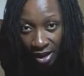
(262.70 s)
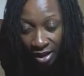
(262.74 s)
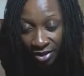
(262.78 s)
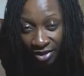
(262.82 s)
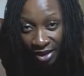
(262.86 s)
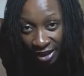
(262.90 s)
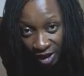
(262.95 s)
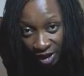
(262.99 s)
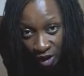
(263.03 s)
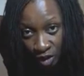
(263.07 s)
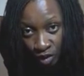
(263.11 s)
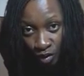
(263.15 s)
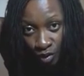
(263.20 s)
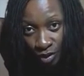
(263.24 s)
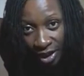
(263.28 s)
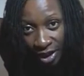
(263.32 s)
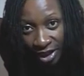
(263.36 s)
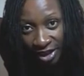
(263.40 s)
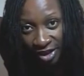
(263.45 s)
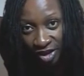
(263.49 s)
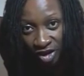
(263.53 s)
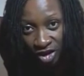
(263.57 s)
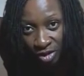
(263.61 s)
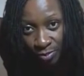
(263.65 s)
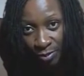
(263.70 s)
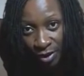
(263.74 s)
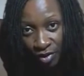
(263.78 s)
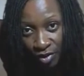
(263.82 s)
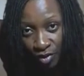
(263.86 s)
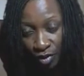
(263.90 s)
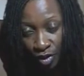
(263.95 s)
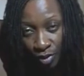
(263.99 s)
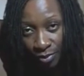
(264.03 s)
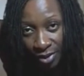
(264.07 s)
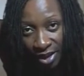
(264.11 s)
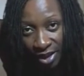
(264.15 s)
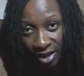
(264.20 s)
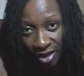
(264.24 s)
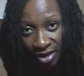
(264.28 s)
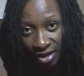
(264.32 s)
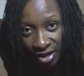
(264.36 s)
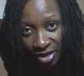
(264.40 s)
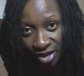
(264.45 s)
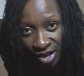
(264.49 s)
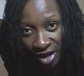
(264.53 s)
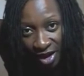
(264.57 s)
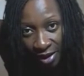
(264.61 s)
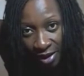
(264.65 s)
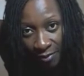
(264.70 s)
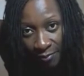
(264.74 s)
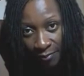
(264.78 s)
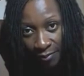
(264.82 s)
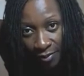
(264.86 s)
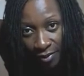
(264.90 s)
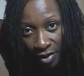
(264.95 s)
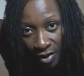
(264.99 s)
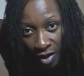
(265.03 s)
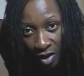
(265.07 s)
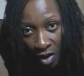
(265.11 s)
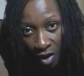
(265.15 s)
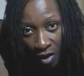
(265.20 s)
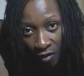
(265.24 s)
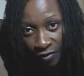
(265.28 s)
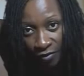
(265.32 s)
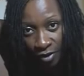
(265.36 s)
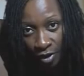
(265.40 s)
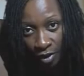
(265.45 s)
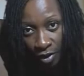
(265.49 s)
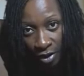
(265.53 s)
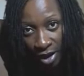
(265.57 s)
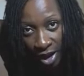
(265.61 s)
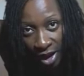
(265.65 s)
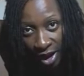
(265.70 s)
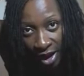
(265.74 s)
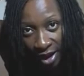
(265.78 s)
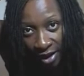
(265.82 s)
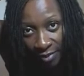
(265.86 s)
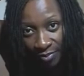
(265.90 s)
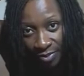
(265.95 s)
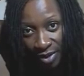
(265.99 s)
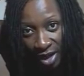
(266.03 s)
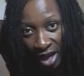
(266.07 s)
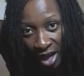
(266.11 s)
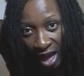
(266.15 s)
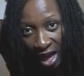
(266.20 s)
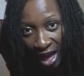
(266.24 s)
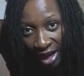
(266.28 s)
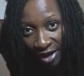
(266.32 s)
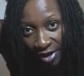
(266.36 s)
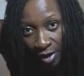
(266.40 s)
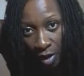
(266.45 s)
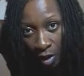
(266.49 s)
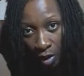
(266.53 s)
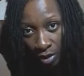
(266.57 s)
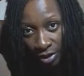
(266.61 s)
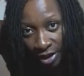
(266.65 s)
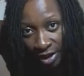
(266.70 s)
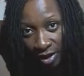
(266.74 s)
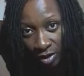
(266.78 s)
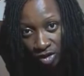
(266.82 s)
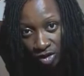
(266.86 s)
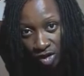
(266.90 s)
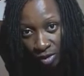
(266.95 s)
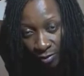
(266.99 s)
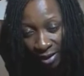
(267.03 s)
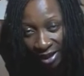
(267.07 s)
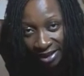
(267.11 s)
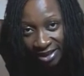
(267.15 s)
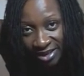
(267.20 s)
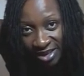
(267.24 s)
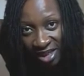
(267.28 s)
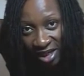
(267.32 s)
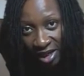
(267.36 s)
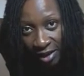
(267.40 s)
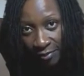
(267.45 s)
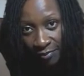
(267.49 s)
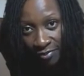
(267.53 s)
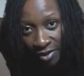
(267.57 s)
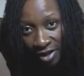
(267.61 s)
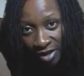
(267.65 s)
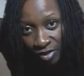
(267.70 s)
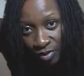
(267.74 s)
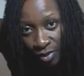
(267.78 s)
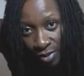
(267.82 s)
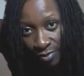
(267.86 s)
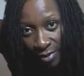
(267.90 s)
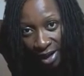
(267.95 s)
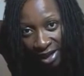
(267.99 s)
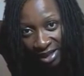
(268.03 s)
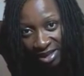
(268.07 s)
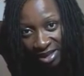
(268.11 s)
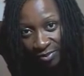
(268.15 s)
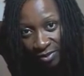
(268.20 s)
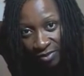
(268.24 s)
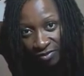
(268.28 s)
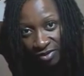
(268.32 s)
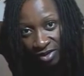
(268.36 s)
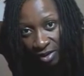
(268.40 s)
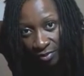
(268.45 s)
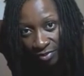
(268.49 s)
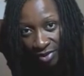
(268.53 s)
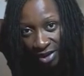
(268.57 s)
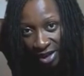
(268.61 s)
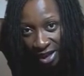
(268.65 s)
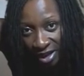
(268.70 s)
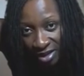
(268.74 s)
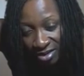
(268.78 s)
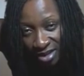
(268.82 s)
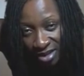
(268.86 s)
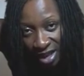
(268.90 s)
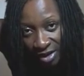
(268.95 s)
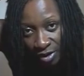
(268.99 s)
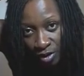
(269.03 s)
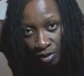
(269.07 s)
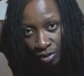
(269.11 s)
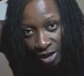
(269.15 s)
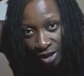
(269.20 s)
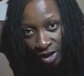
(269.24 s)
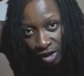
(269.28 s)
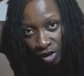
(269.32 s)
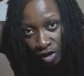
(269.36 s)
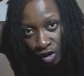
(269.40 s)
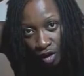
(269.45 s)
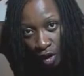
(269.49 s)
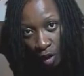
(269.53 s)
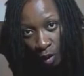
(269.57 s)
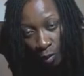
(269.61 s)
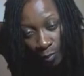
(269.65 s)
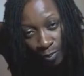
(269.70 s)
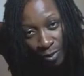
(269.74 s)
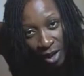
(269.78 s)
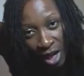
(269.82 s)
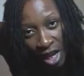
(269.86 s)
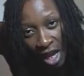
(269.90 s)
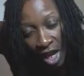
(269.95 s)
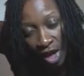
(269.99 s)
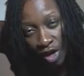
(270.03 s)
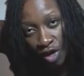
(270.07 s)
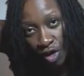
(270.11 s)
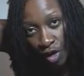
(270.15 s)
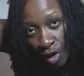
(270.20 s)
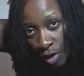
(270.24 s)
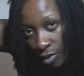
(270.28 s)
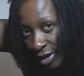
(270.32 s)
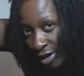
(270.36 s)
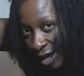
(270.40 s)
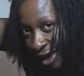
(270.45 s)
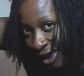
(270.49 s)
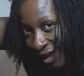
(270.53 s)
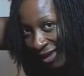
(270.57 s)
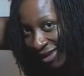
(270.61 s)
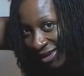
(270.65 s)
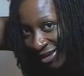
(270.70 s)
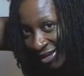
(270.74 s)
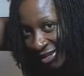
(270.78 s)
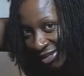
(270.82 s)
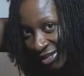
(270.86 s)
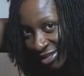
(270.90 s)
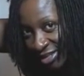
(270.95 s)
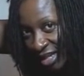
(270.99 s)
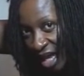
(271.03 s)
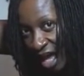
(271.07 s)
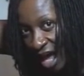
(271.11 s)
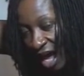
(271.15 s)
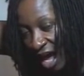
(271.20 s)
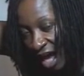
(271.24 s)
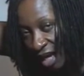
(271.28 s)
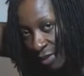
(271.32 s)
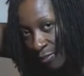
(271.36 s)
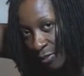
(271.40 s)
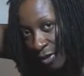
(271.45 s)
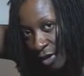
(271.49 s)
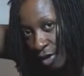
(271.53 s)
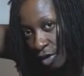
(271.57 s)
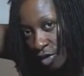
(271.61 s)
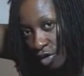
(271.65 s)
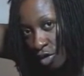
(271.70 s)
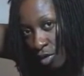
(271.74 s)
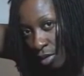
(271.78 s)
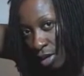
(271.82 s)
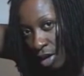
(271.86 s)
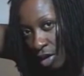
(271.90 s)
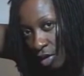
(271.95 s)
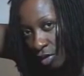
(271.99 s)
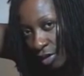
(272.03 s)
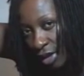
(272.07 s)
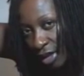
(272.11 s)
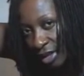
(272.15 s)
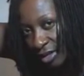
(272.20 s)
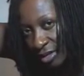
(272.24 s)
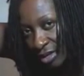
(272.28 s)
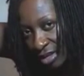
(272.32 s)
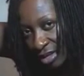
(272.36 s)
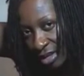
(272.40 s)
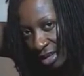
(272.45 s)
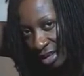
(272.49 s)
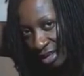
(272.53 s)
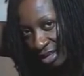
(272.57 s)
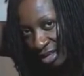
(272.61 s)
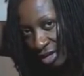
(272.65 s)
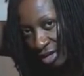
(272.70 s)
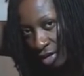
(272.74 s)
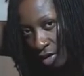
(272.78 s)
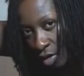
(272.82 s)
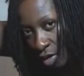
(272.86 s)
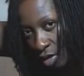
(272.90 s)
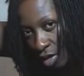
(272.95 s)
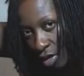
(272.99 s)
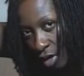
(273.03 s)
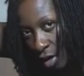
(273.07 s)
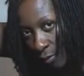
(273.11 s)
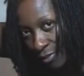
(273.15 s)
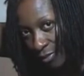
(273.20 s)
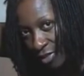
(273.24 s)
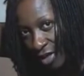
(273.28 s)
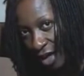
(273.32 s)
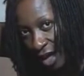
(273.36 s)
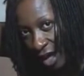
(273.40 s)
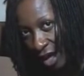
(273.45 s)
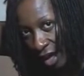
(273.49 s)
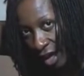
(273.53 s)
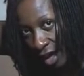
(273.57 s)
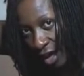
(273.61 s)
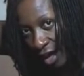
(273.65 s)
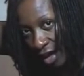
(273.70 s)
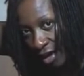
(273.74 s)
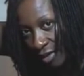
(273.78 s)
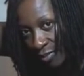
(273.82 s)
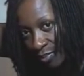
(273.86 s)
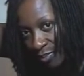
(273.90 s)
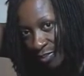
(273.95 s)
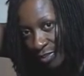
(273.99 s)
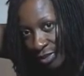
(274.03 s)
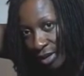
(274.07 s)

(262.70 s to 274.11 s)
they should really just be grooming the tip of your hair. And holding on to my tip, this reminds me of something else that you need to know. UKers and beyond who are looking to sister lock up their hair.